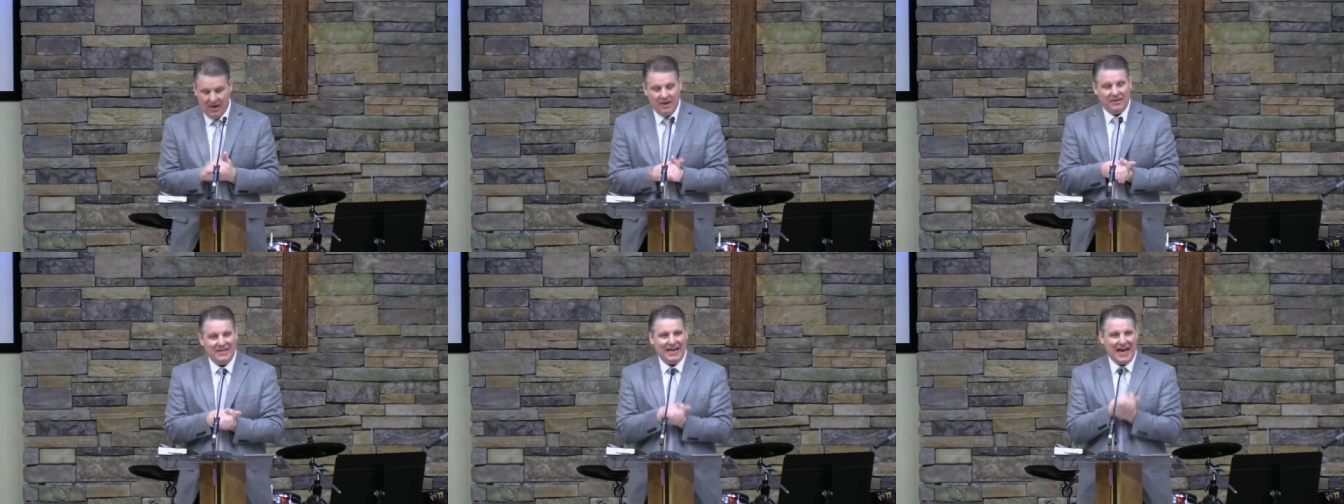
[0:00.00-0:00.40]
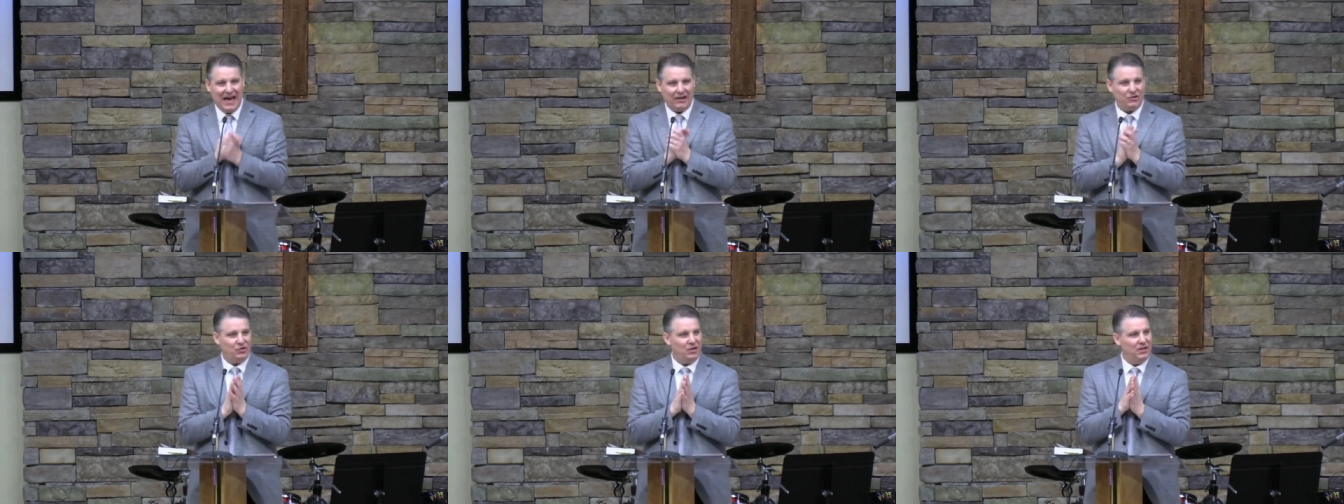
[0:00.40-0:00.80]
The
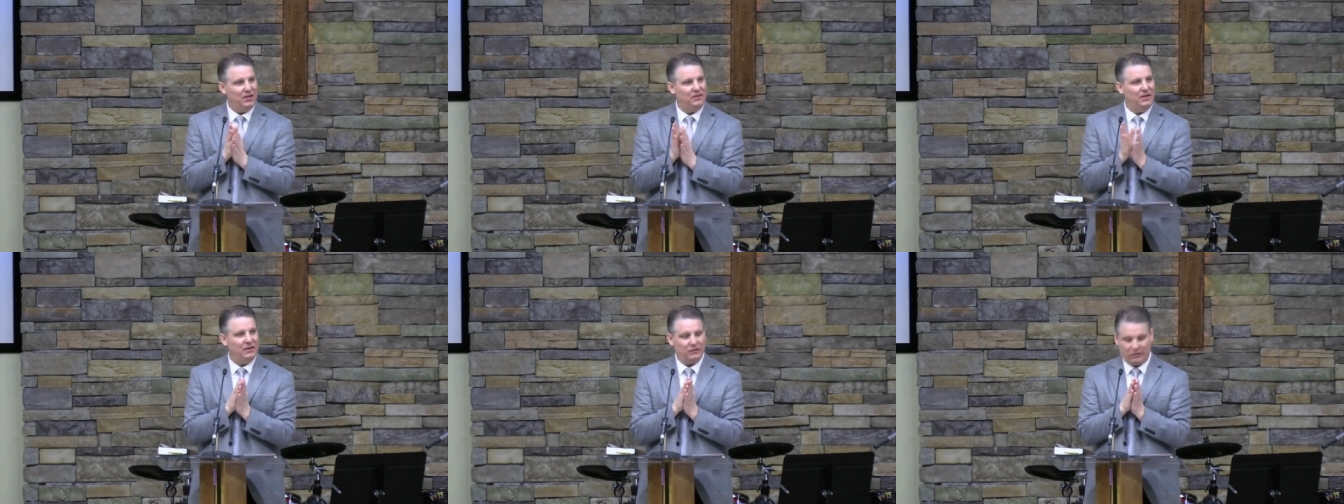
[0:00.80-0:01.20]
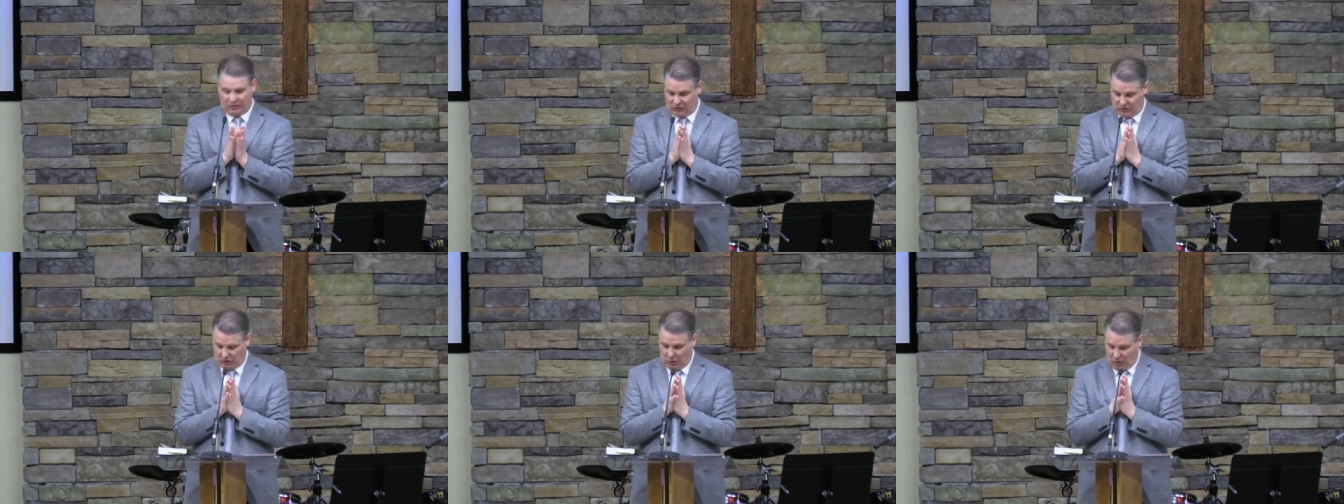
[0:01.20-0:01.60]
action in this
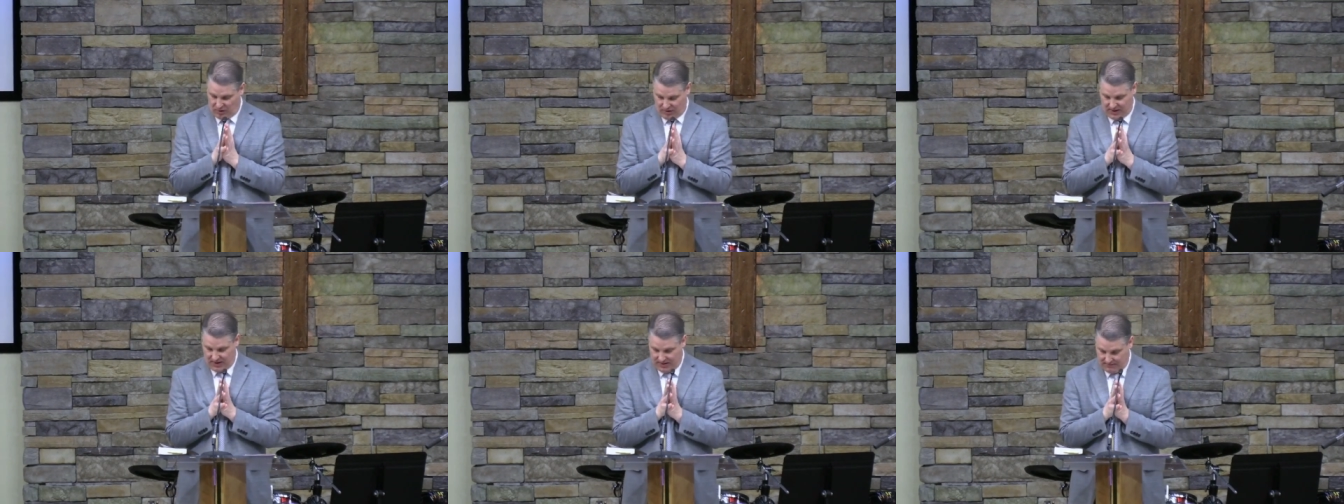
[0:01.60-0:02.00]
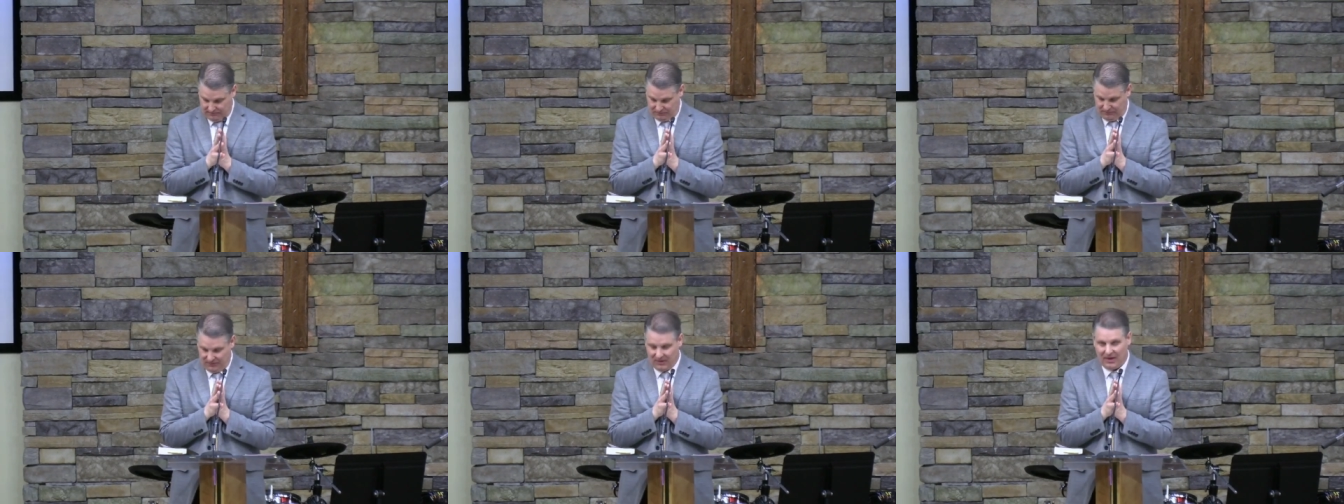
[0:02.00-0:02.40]
story,
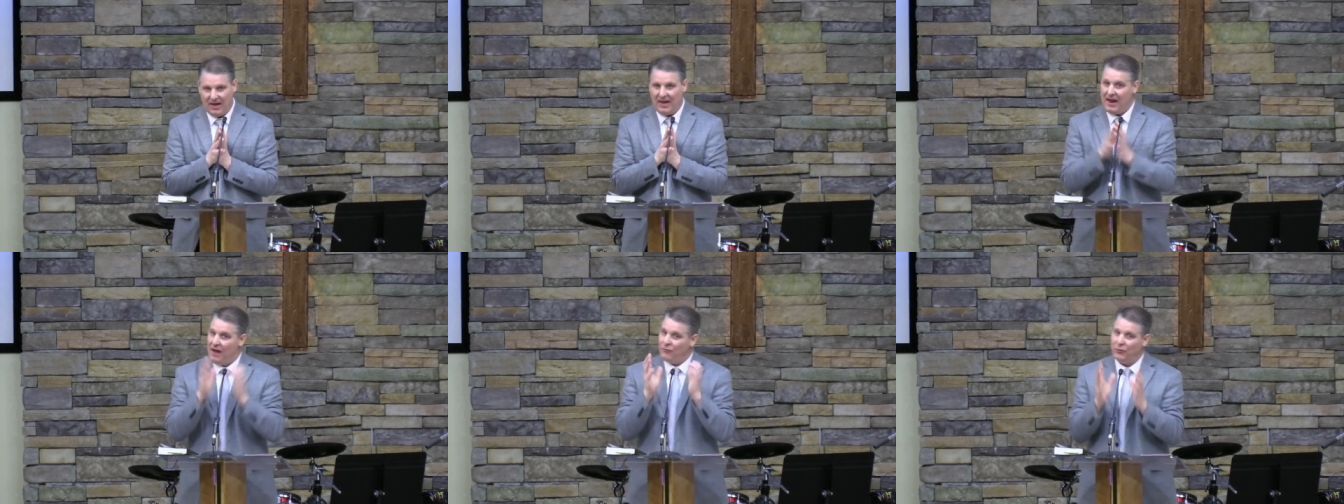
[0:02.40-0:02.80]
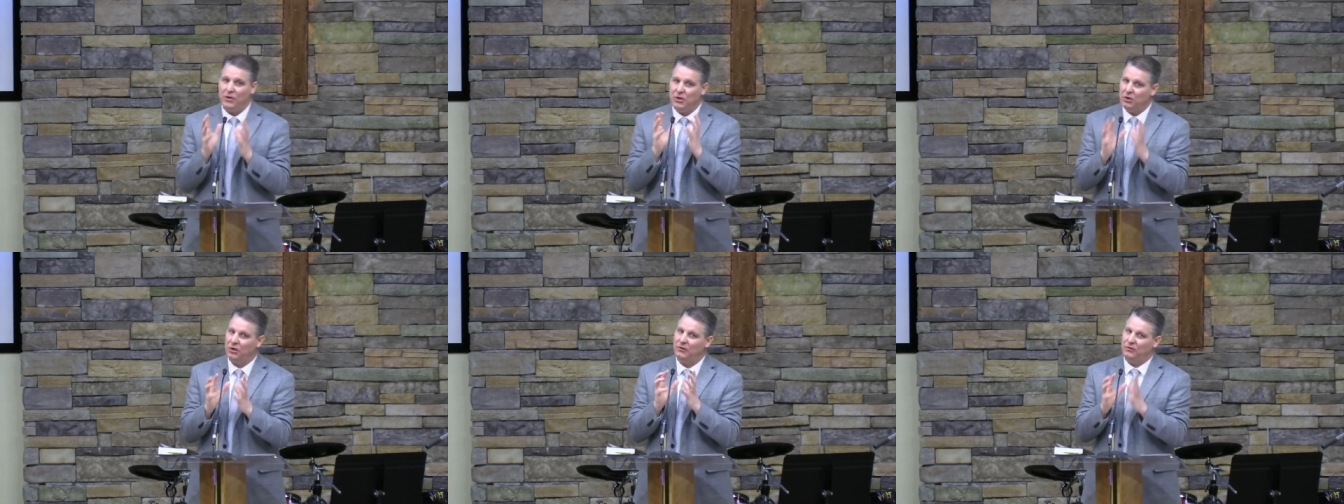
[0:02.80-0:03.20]
and every
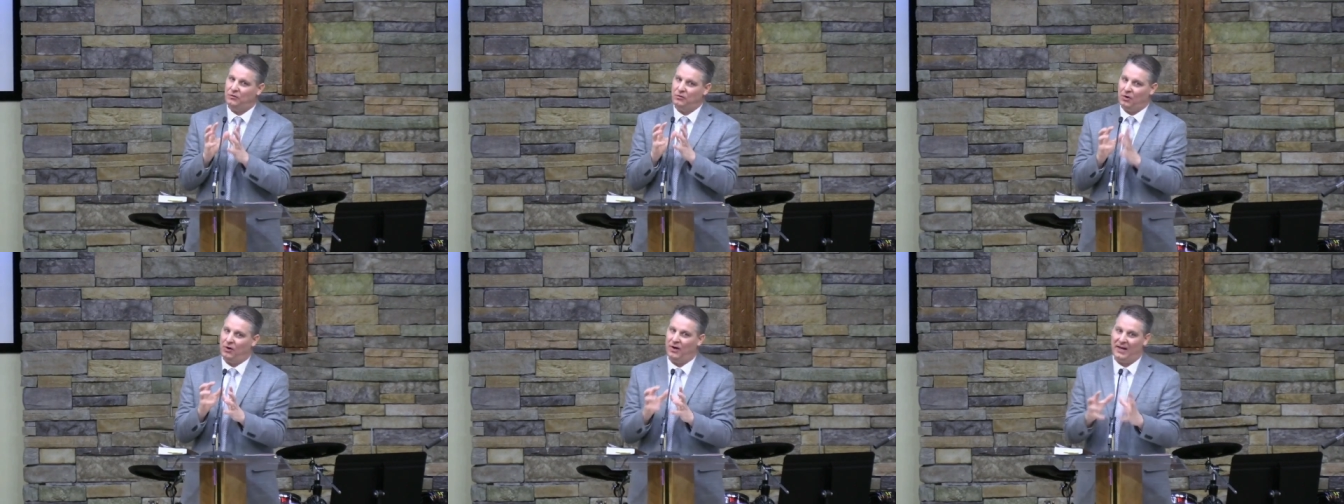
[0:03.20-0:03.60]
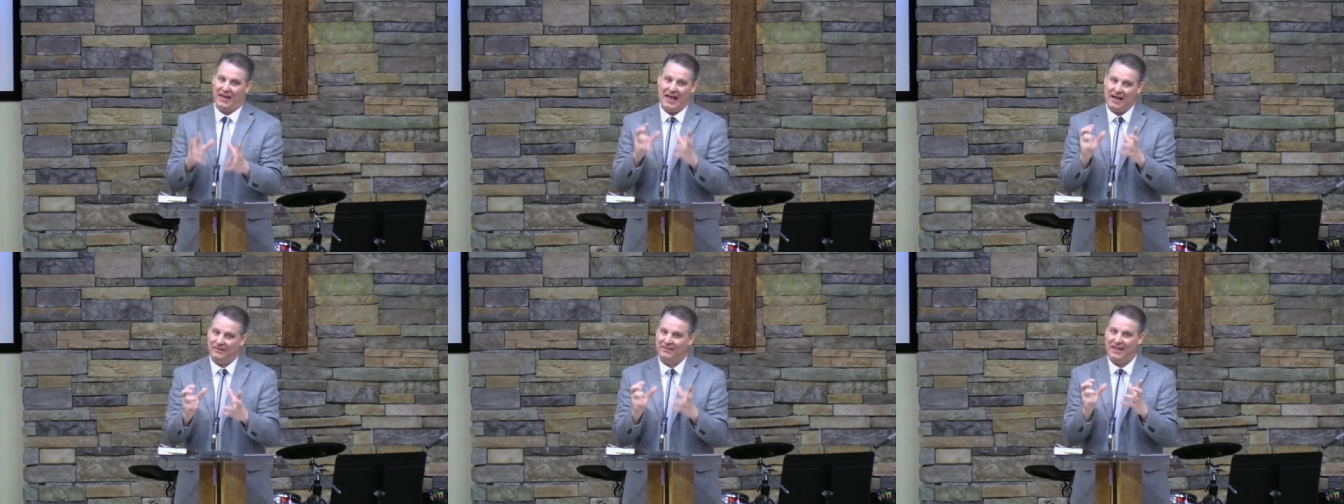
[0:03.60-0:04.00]
good story
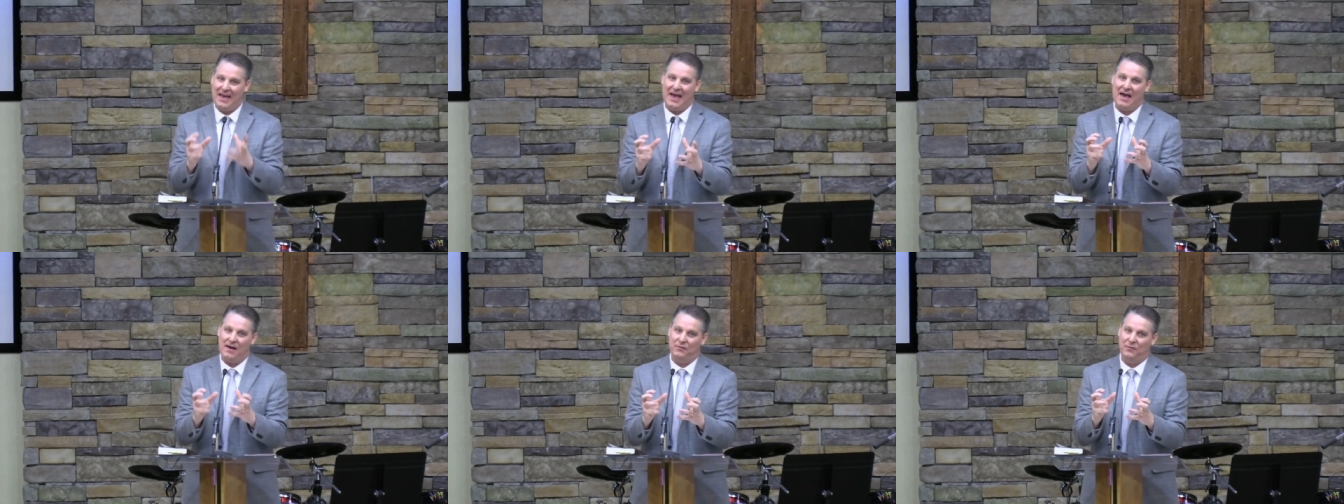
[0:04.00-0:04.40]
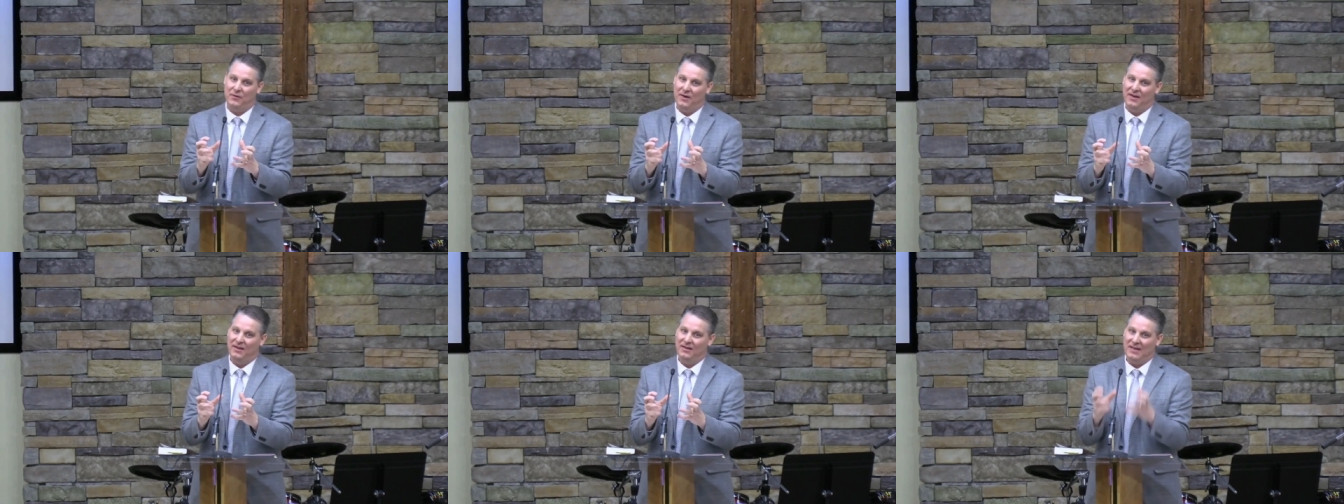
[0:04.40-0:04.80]
has to have
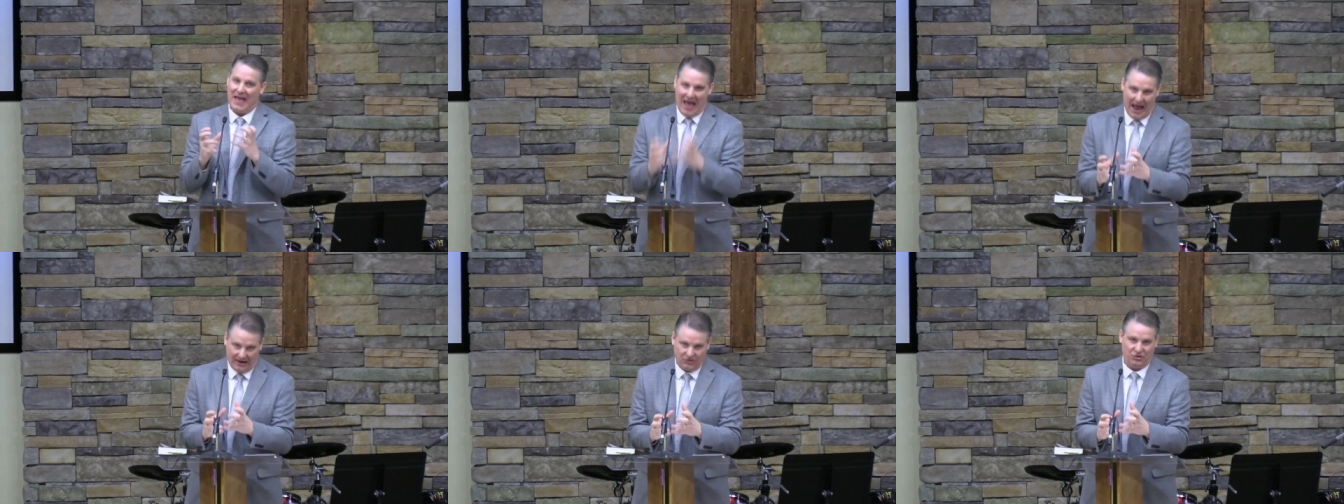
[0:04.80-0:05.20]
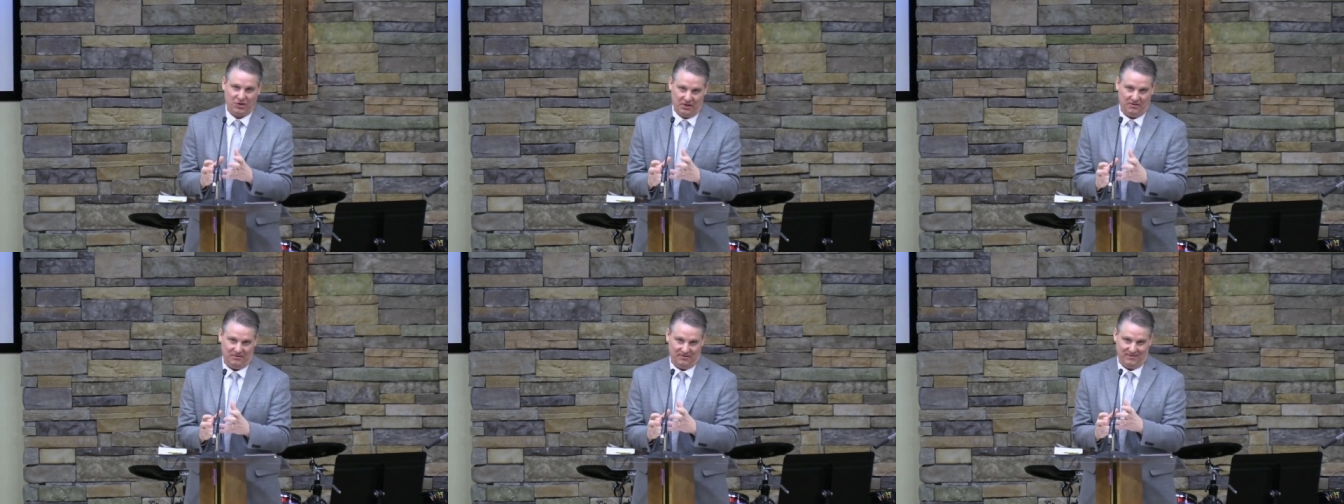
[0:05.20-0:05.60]
action.